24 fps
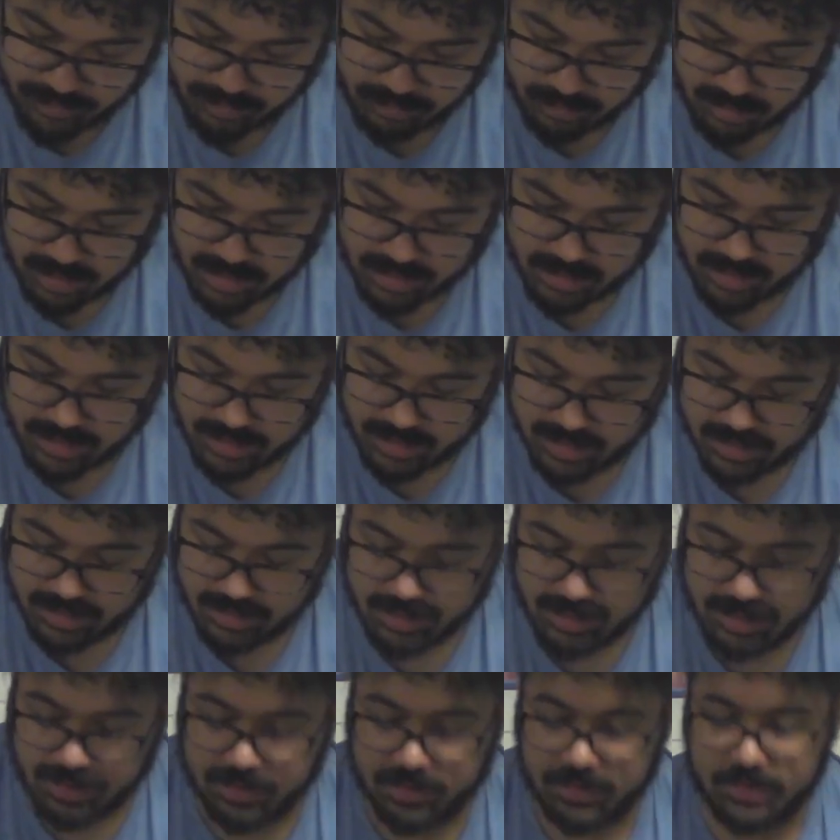the Walking Dead
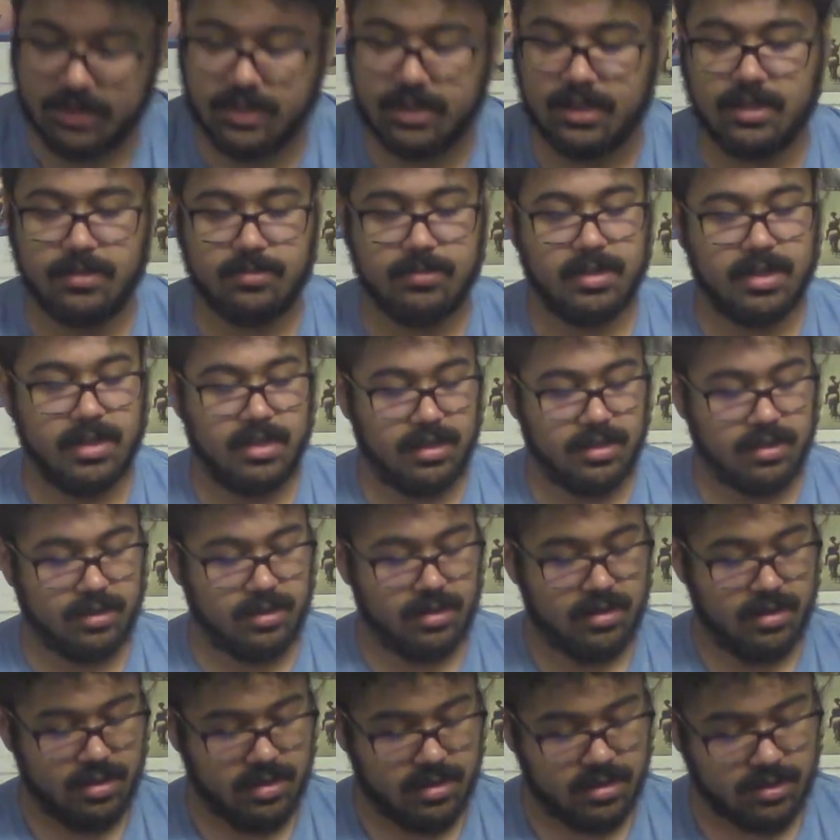Dead City mug,
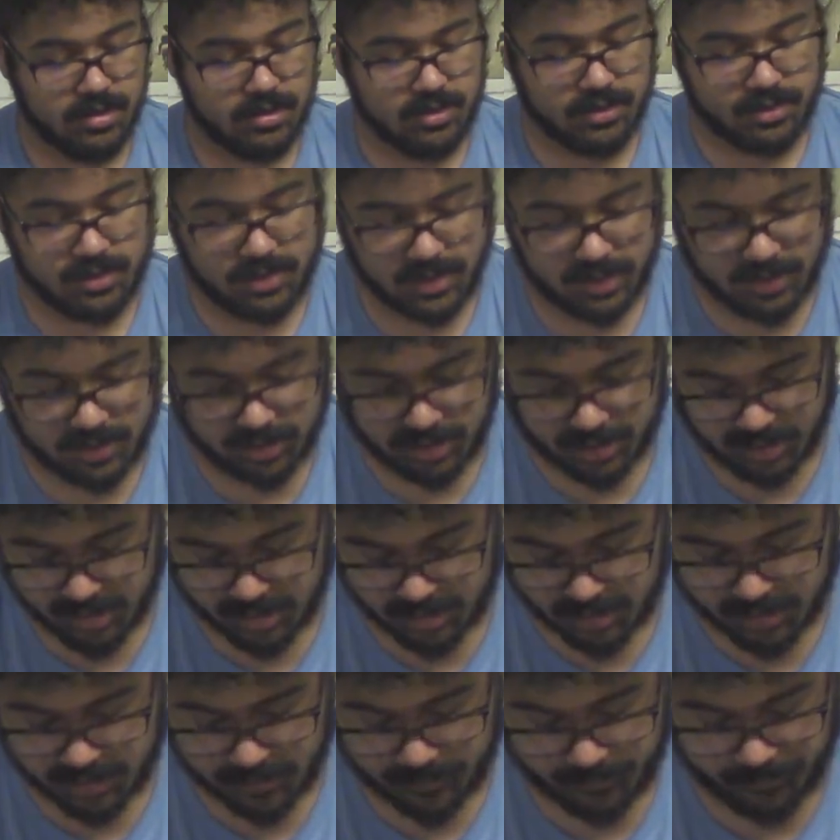the
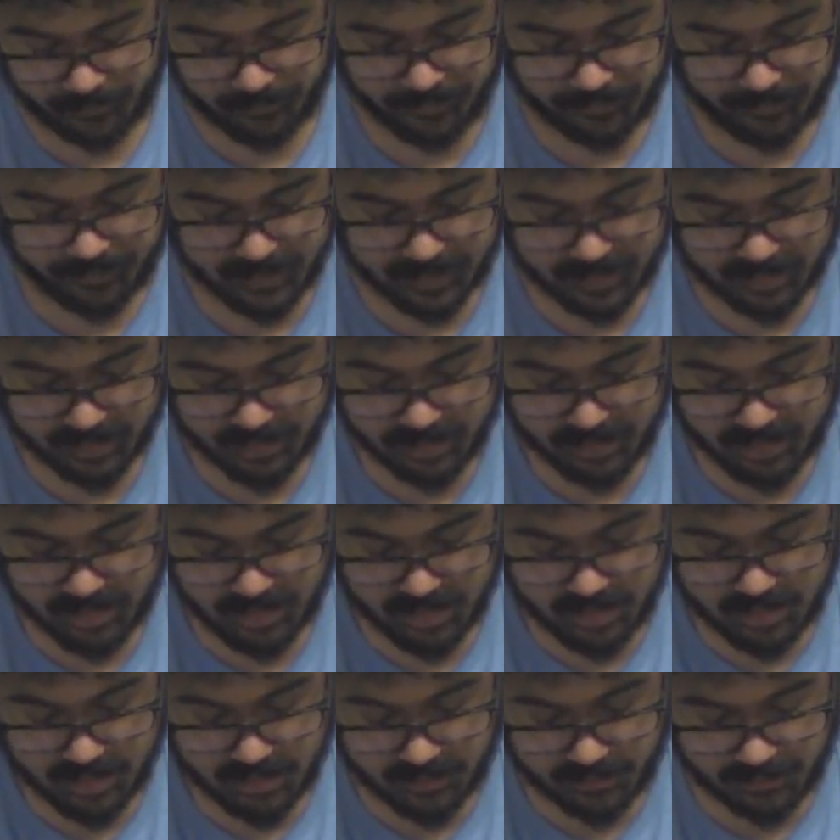t-shirt,
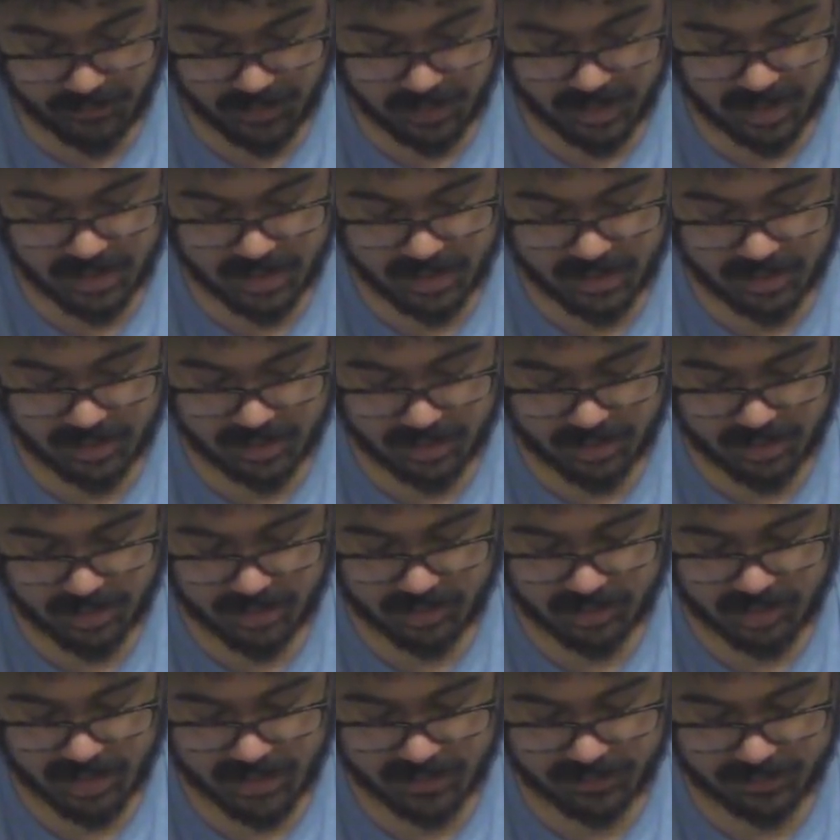find
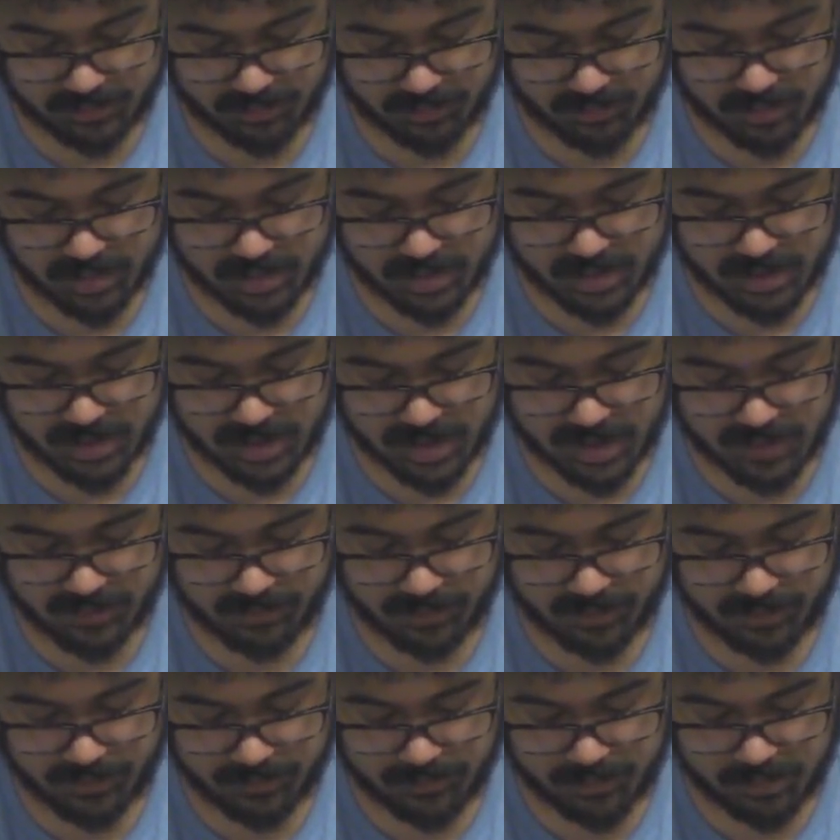autographs one in
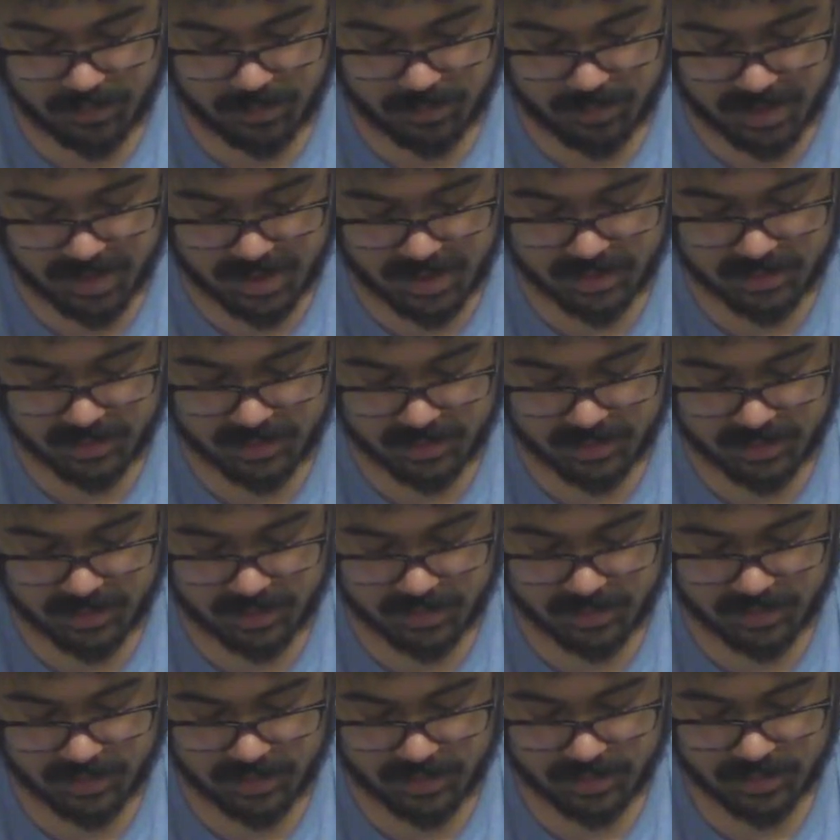every four
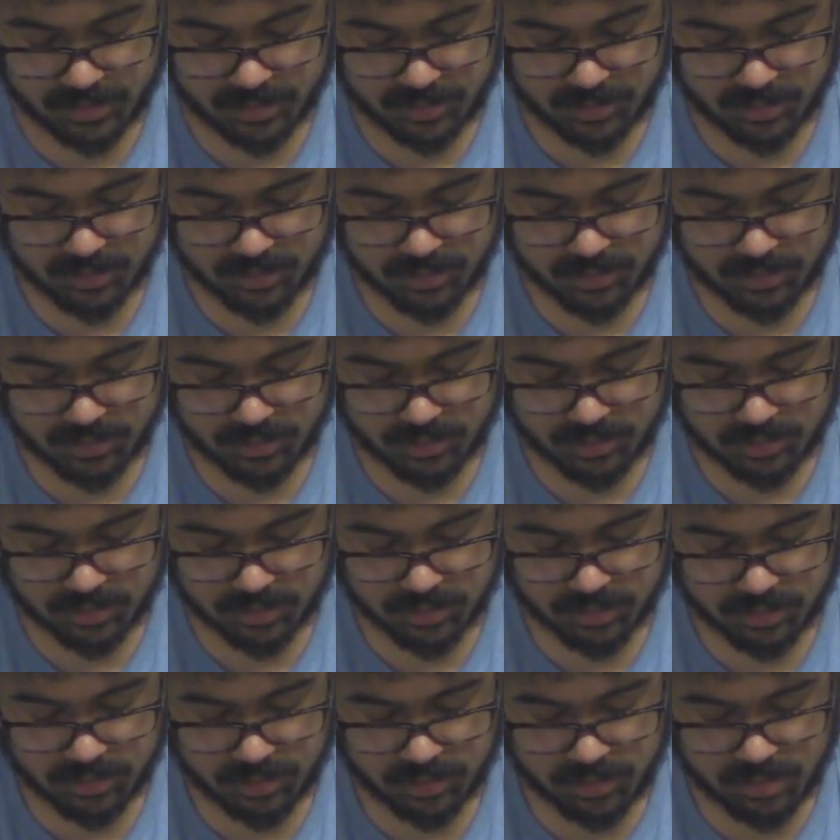boxes,
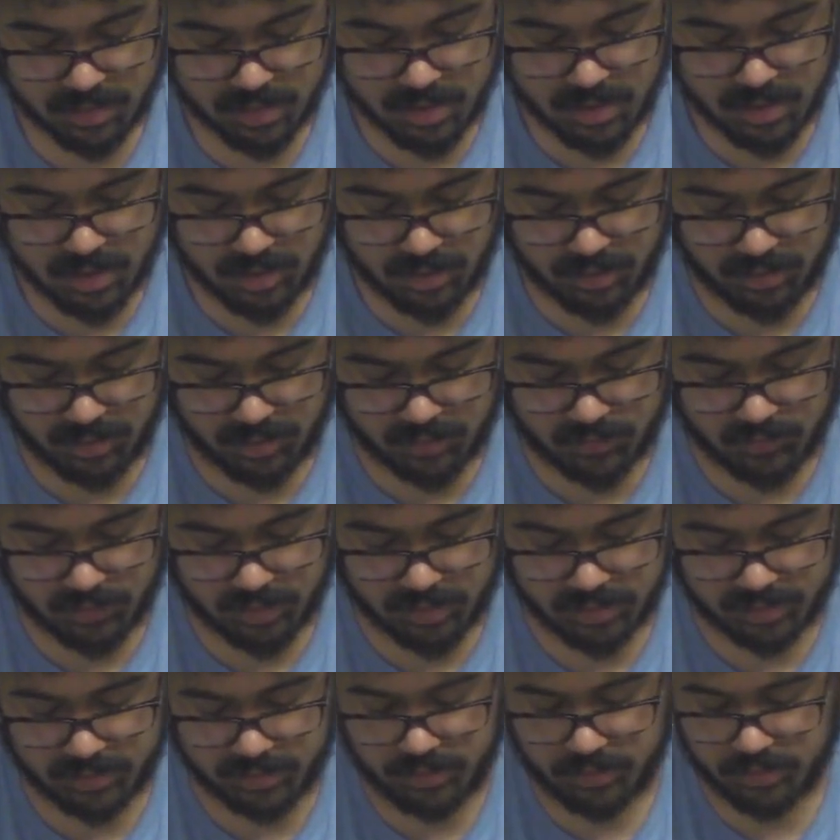along with
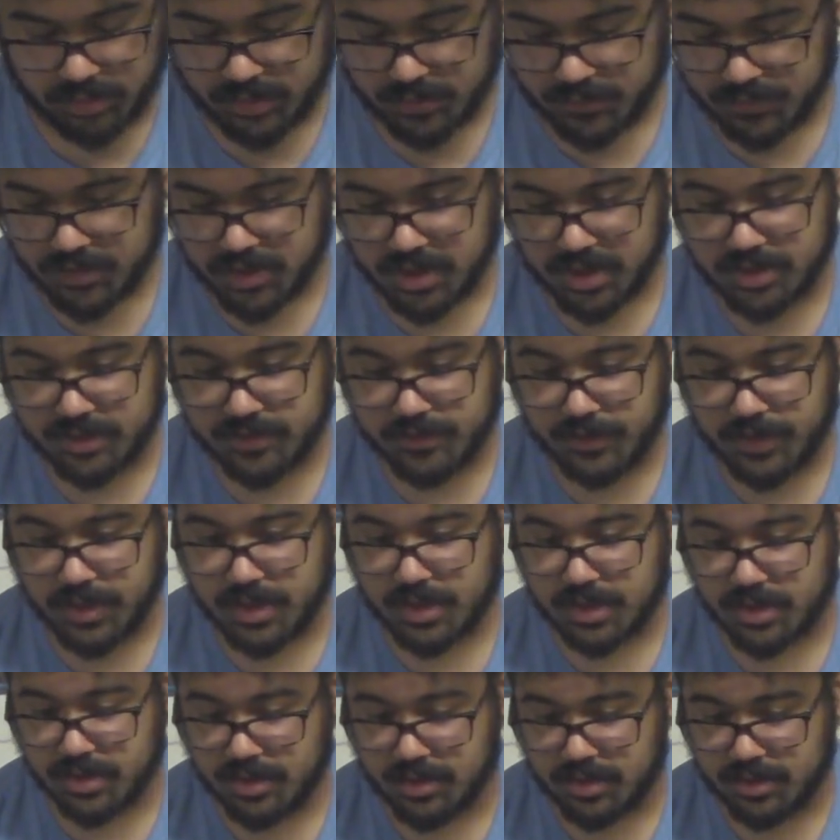exclusive Chase
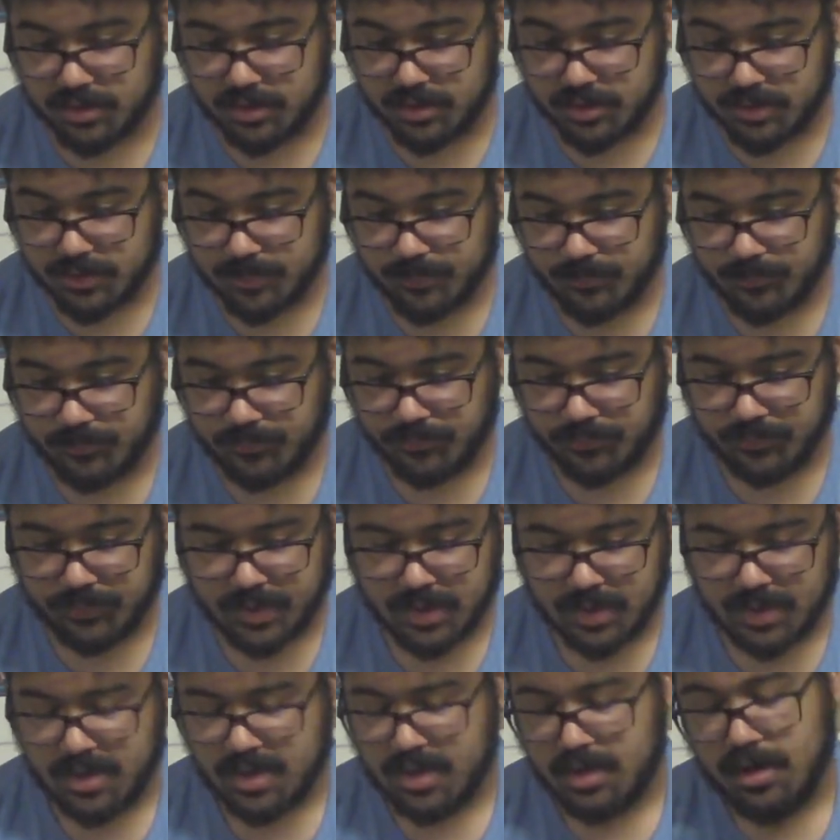figures.
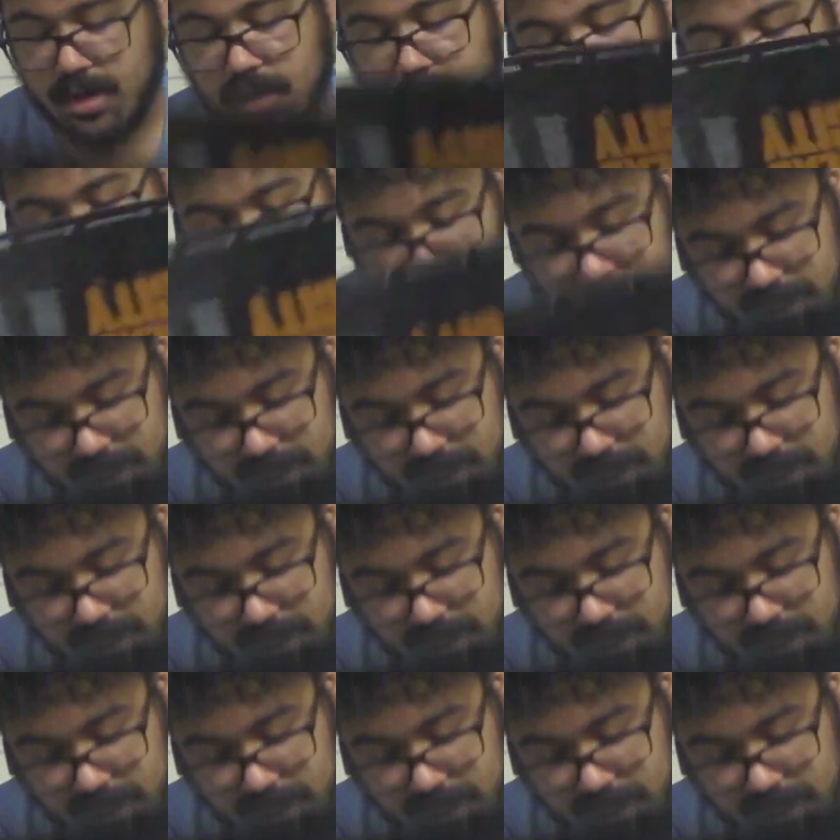And then